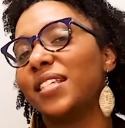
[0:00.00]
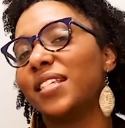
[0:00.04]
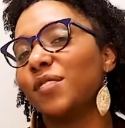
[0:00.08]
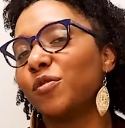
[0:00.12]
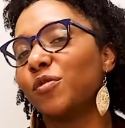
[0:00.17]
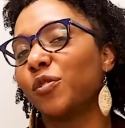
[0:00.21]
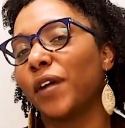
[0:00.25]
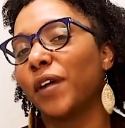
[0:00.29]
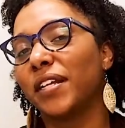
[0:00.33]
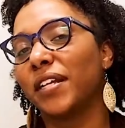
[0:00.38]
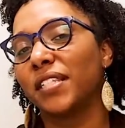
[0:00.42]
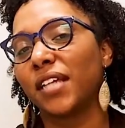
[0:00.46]

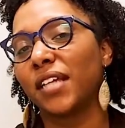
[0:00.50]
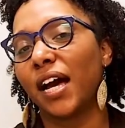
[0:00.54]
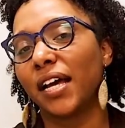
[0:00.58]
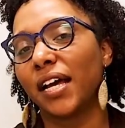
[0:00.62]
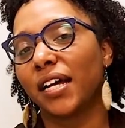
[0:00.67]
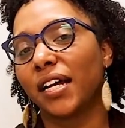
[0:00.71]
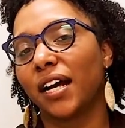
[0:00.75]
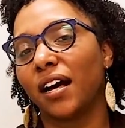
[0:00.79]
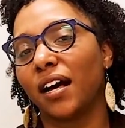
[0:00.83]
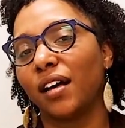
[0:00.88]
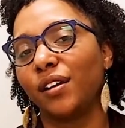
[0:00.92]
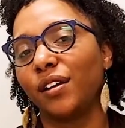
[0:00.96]
civil rights
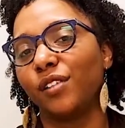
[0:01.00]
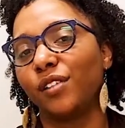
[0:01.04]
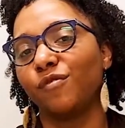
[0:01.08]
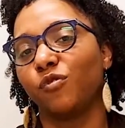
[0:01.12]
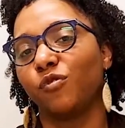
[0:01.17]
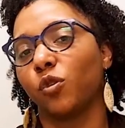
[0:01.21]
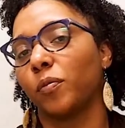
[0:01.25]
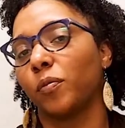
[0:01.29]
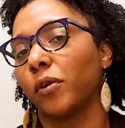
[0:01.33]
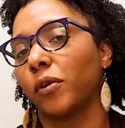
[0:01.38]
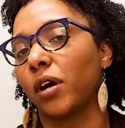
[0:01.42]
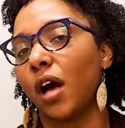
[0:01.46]
icon and
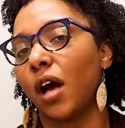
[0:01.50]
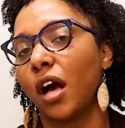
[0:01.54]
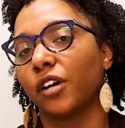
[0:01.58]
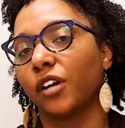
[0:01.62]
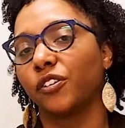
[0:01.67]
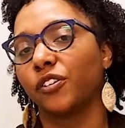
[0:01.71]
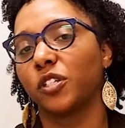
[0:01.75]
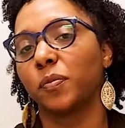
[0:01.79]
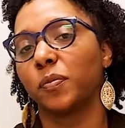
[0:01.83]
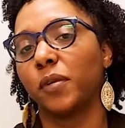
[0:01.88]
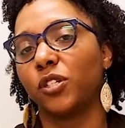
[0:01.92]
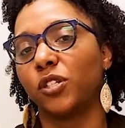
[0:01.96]
former
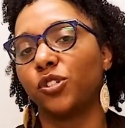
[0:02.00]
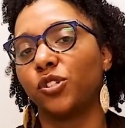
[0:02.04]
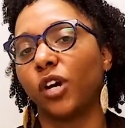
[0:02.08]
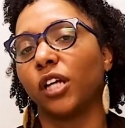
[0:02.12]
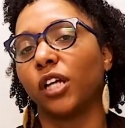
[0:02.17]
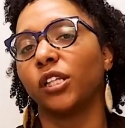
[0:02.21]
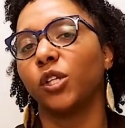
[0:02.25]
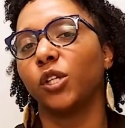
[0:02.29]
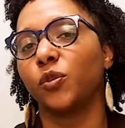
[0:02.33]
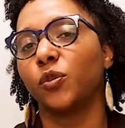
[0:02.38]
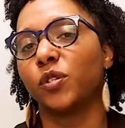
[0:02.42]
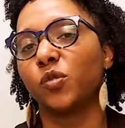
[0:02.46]
Congressman
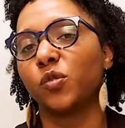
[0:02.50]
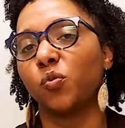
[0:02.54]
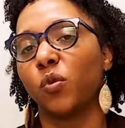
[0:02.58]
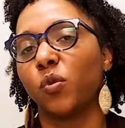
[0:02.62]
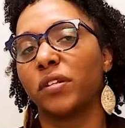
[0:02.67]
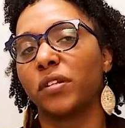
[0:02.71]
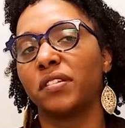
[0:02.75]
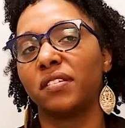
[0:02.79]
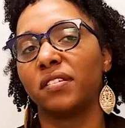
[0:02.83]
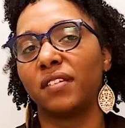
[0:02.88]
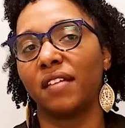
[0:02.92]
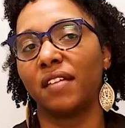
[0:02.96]
John Lewis
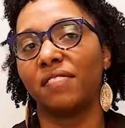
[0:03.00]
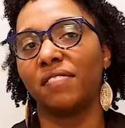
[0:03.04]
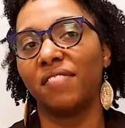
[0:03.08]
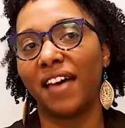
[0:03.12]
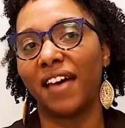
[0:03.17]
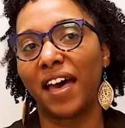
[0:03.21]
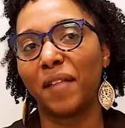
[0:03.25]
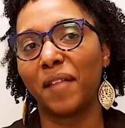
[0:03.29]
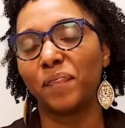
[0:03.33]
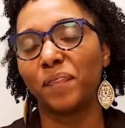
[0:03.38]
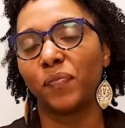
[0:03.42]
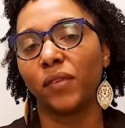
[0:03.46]
once said
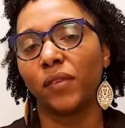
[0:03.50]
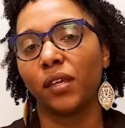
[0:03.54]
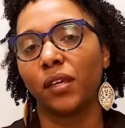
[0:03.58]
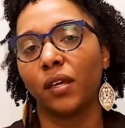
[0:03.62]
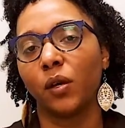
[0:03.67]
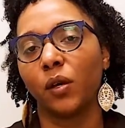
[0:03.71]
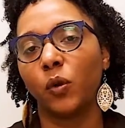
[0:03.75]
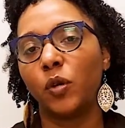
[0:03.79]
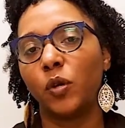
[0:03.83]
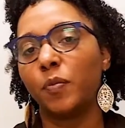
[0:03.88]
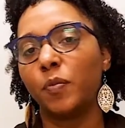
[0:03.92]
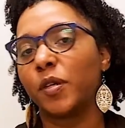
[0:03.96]
that
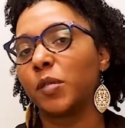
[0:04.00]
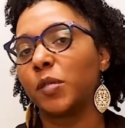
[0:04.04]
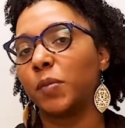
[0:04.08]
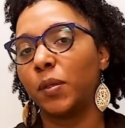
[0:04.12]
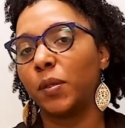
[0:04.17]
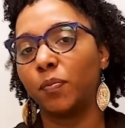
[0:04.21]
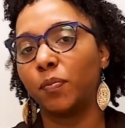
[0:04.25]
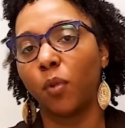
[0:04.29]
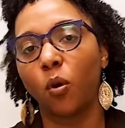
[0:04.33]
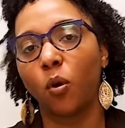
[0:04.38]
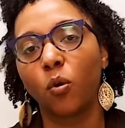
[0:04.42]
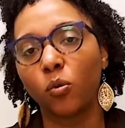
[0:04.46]
we must
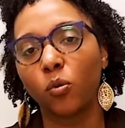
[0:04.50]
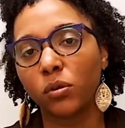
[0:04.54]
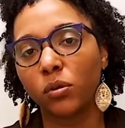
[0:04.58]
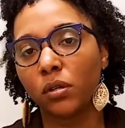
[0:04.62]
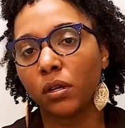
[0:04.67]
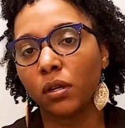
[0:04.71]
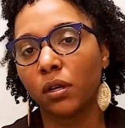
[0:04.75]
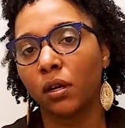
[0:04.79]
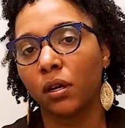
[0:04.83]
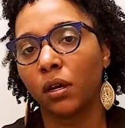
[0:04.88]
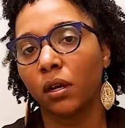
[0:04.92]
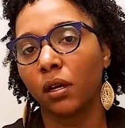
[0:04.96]
be
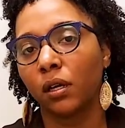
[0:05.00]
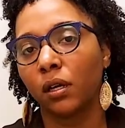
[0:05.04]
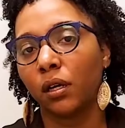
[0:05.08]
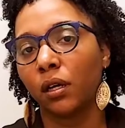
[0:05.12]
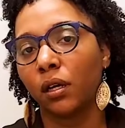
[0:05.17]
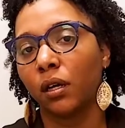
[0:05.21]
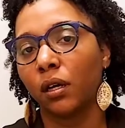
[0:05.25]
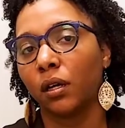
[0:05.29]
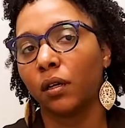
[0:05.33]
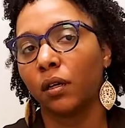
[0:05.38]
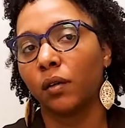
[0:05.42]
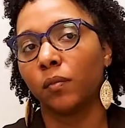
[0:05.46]
bold,
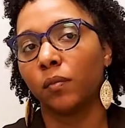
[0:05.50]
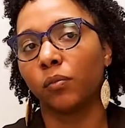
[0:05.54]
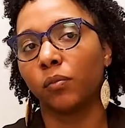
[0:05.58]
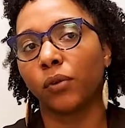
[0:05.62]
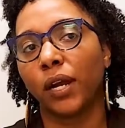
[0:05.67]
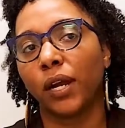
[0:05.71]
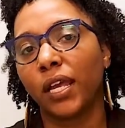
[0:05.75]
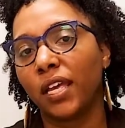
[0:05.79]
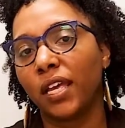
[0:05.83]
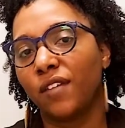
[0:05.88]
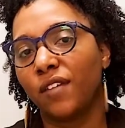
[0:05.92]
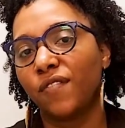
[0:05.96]

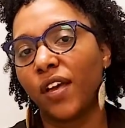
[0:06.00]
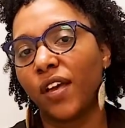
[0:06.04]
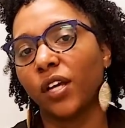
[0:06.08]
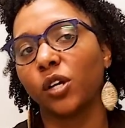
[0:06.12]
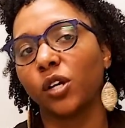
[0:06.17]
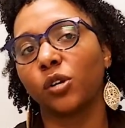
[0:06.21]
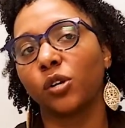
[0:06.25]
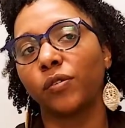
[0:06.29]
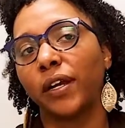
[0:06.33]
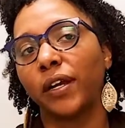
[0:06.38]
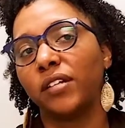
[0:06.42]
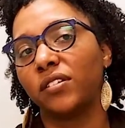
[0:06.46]
brave, and
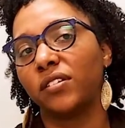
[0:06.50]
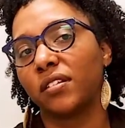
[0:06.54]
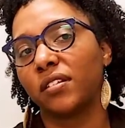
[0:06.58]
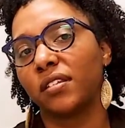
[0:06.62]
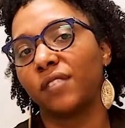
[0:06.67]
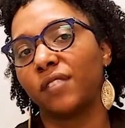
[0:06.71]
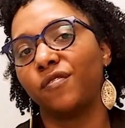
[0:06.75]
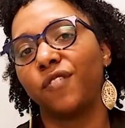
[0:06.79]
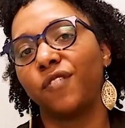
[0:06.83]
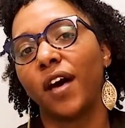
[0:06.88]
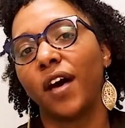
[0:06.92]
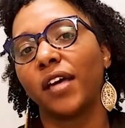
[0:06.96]

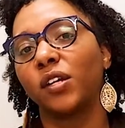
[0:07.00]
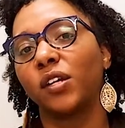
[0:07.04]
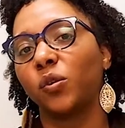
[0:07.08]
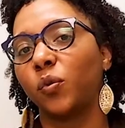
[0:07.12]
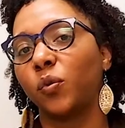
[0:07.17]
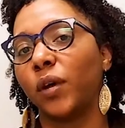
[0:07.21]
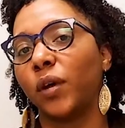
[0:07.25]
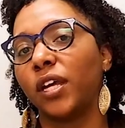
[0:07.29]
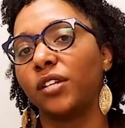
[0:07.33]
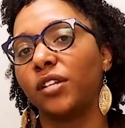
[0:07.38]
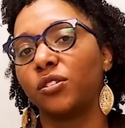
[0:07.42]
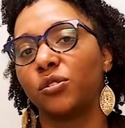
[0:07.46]
courageous and find a
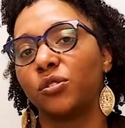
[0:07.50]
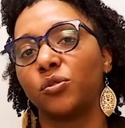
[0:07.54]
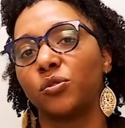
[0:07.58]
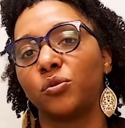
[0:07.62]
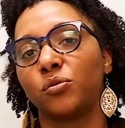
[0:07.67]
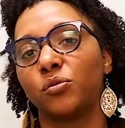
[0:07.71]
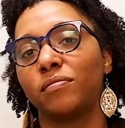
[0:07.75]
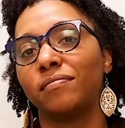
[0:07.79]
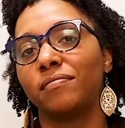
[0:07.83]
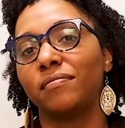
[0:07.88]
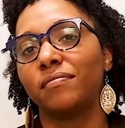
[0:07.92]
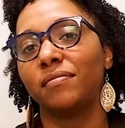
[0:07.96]
way
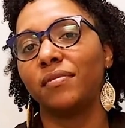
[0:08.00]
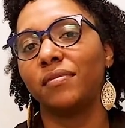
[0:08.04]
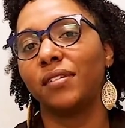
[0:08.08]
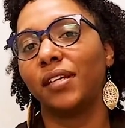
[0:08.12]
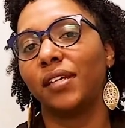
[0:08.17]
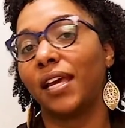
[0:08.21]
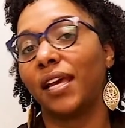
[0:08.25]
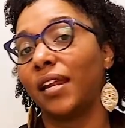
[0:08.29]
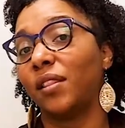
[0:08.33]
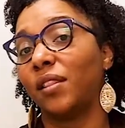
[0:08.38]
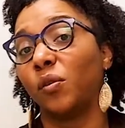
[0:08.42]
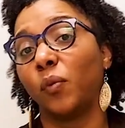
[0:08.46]
to
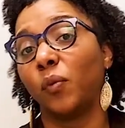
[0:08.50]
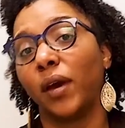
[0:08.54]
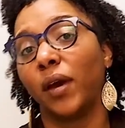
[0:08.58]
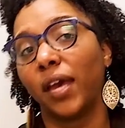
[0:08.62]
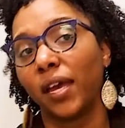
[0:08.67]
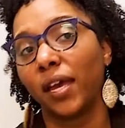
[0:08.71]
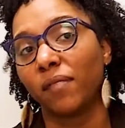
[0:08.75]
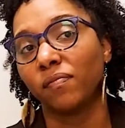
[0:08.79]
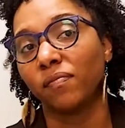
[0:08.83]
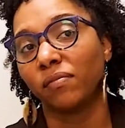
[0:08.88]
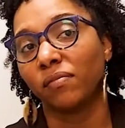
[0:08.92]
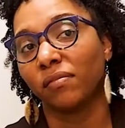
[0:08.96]
get in the
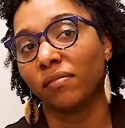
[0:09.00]
way.